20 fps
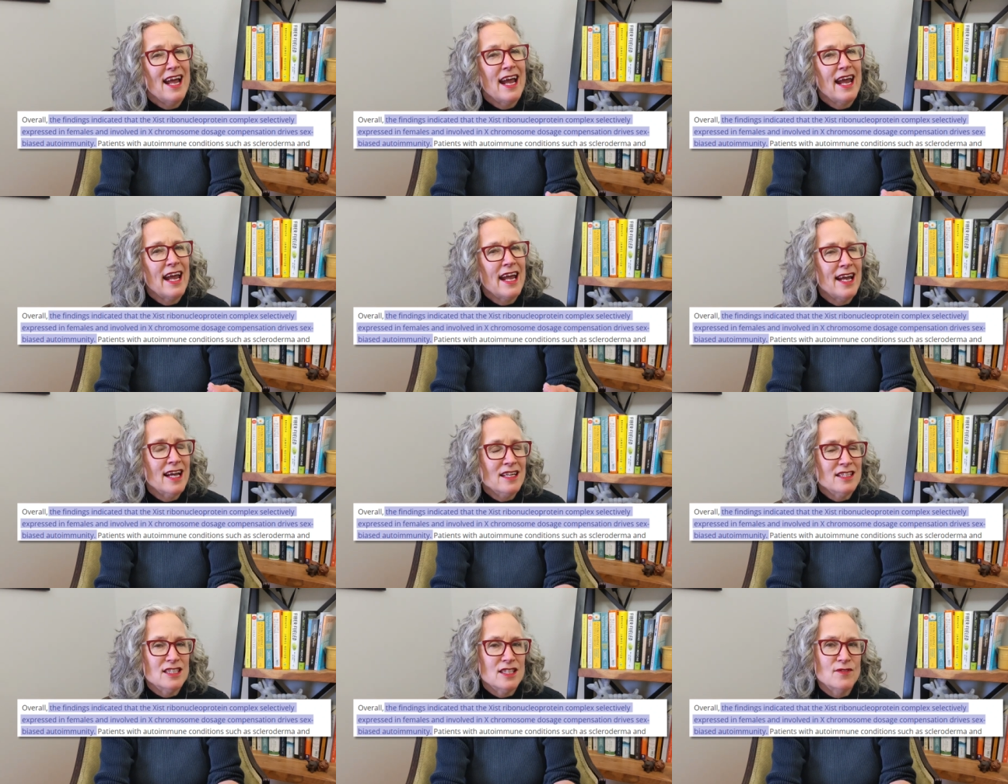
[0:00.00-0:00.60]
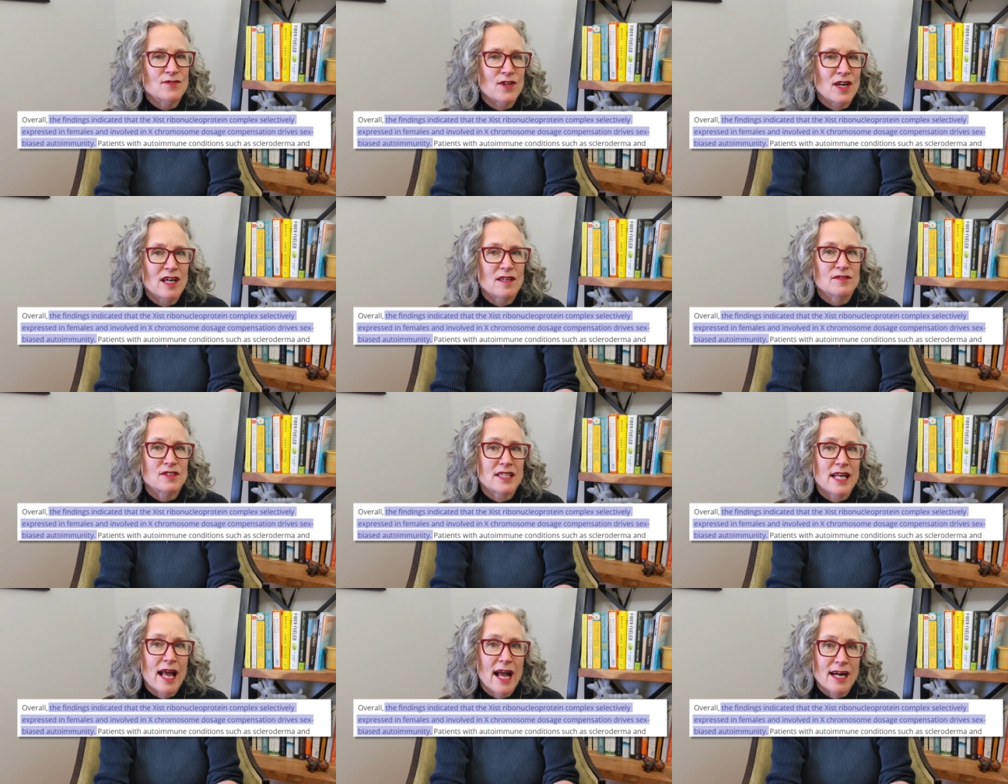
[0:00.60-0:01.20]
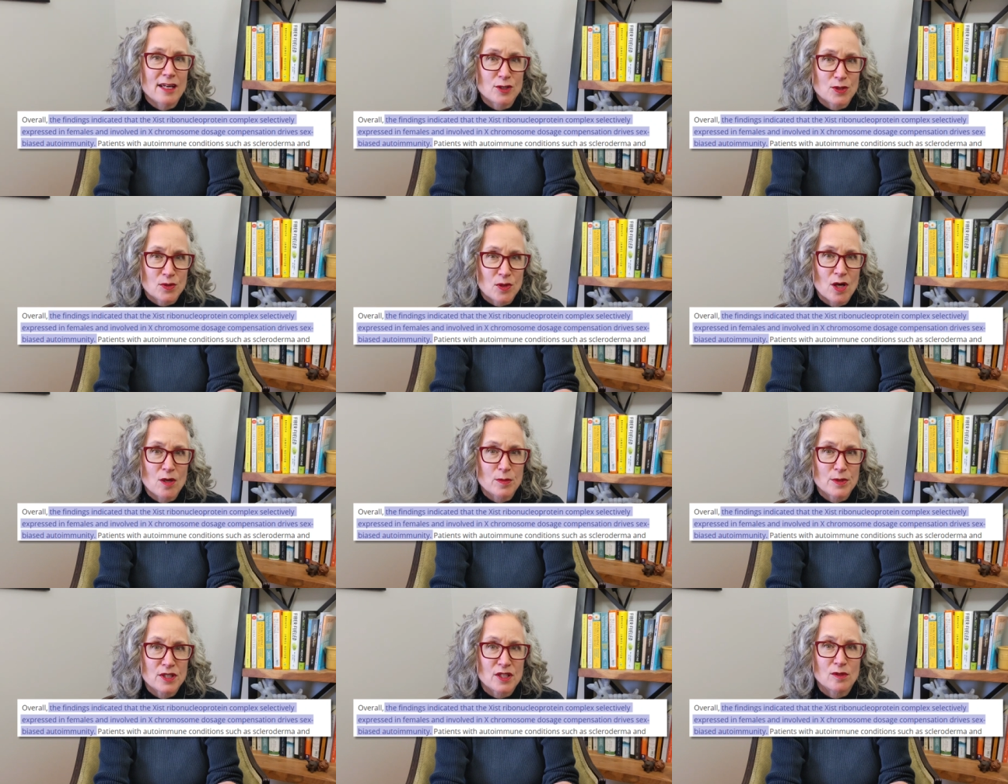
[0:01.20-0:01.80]
and involved in X
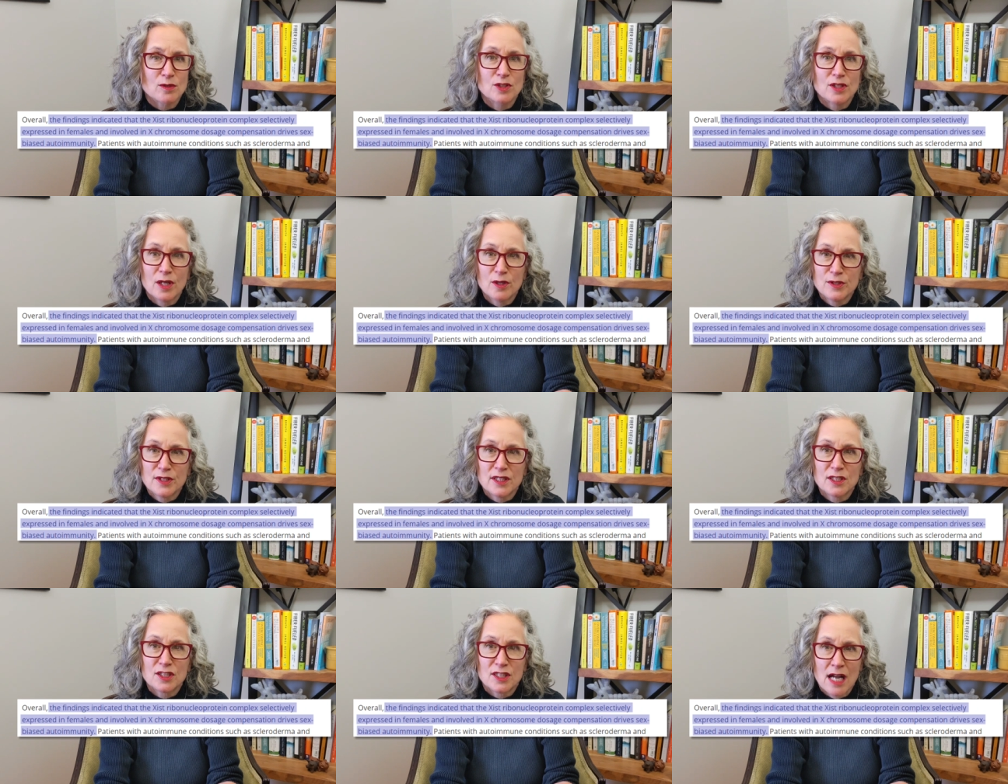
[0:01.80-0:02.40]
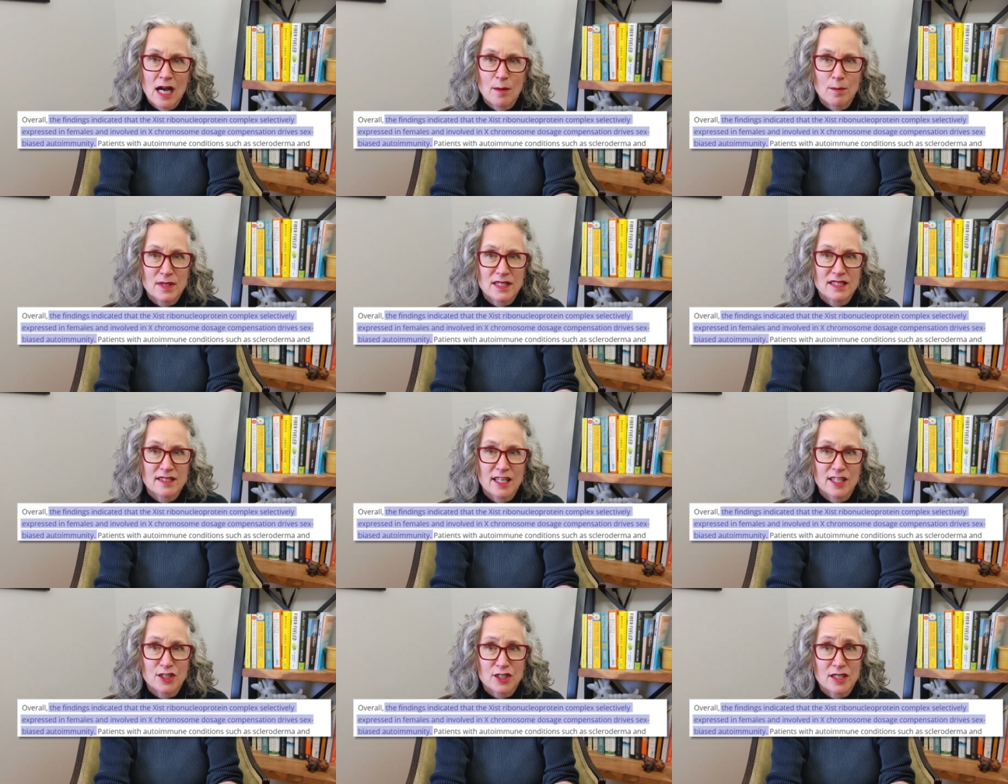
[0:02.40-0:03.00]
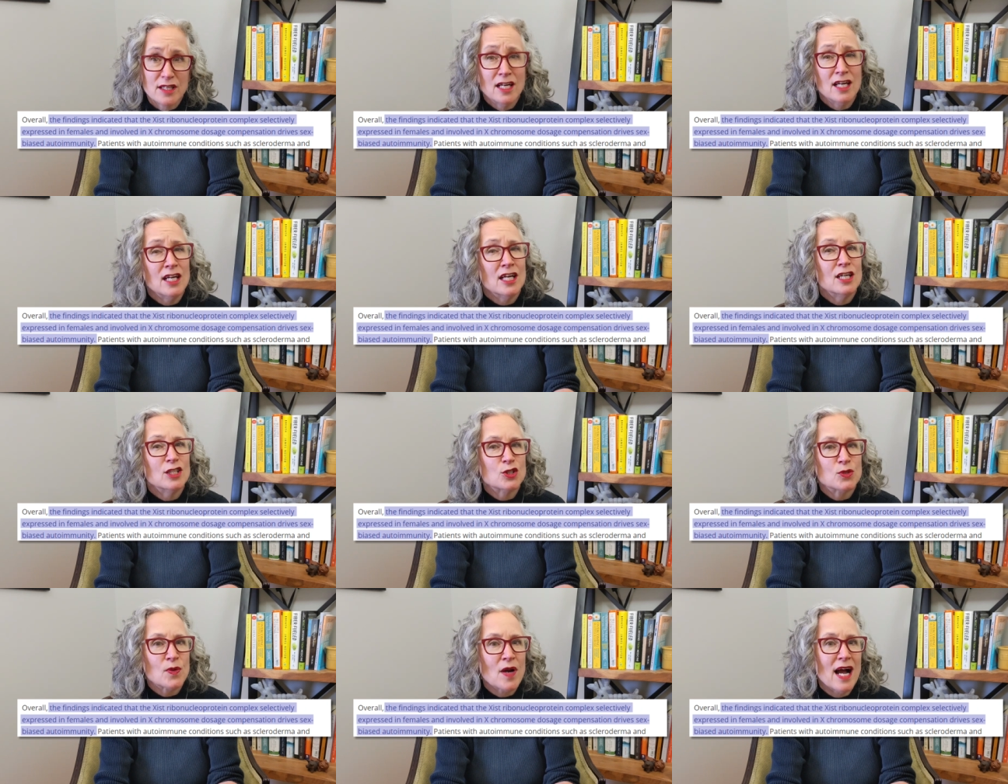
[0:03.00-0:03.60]
chromosome dosage compensation
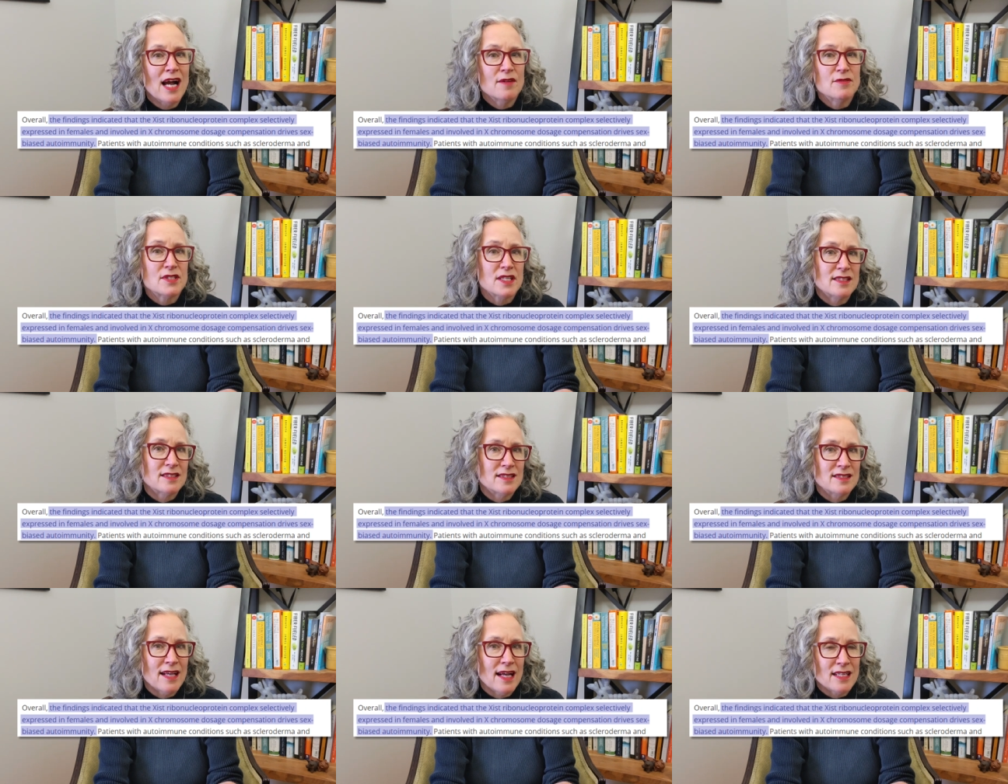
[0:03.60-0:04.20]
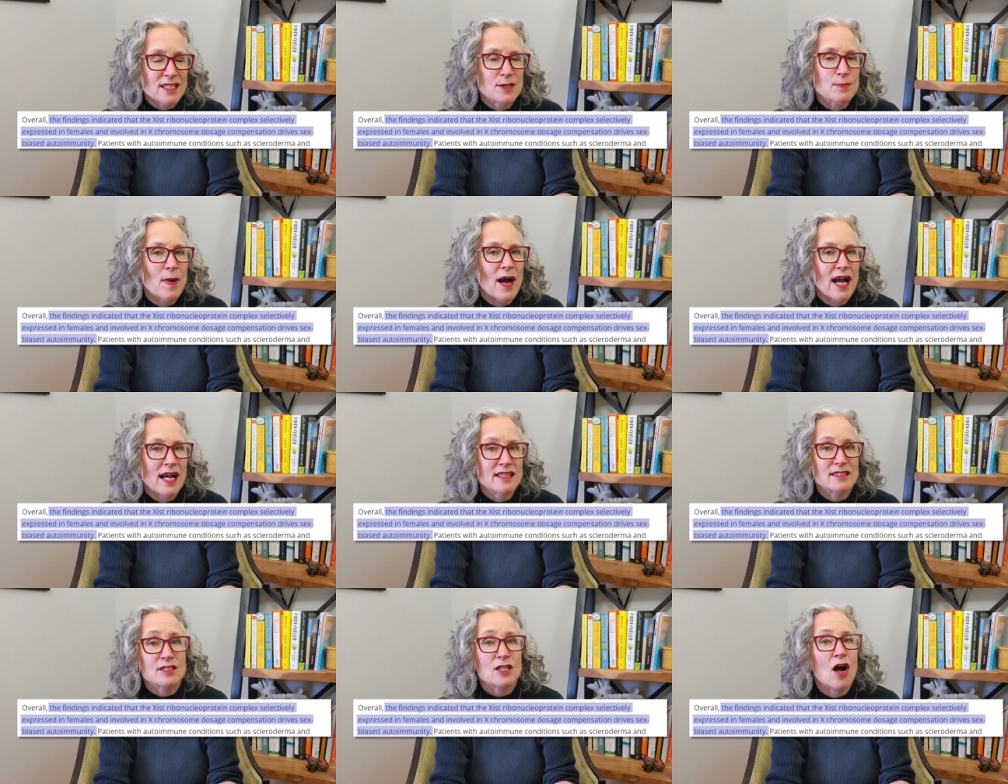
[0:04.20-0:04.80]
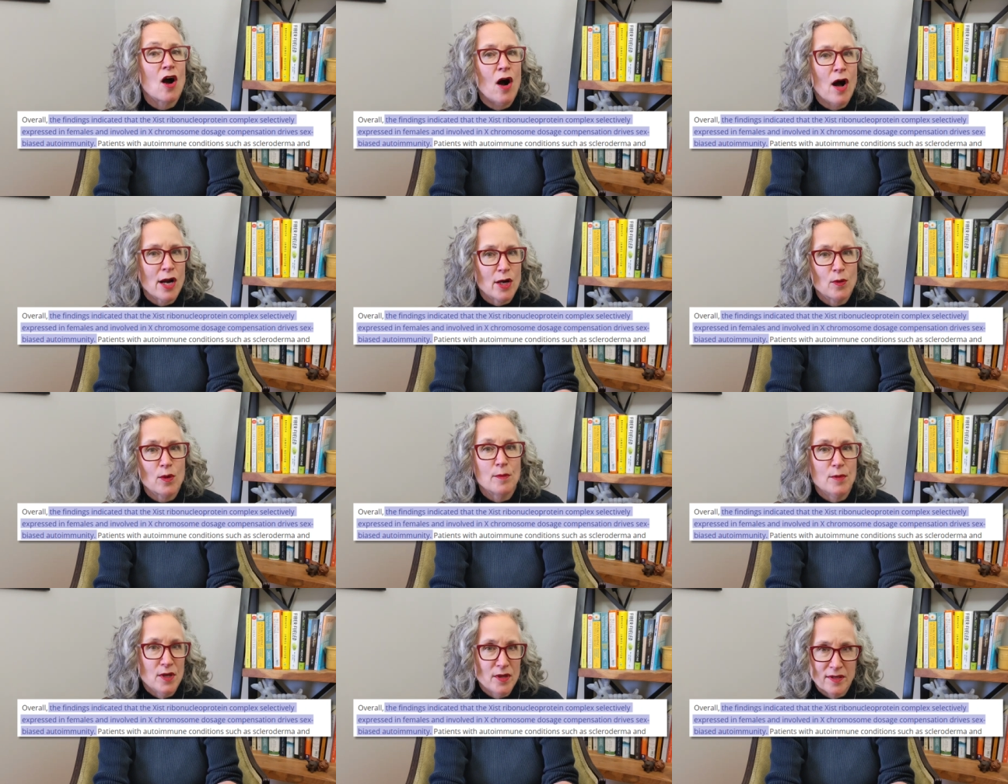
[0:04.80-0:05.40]
drives sex biased
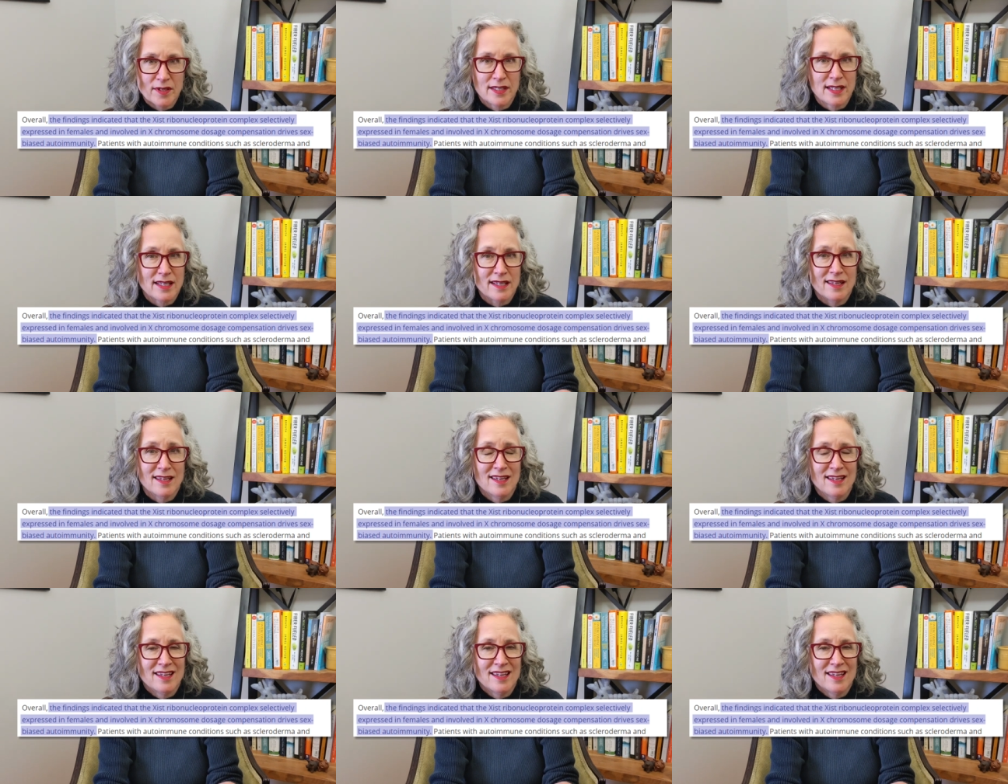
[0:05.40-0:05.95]
autoimmunity.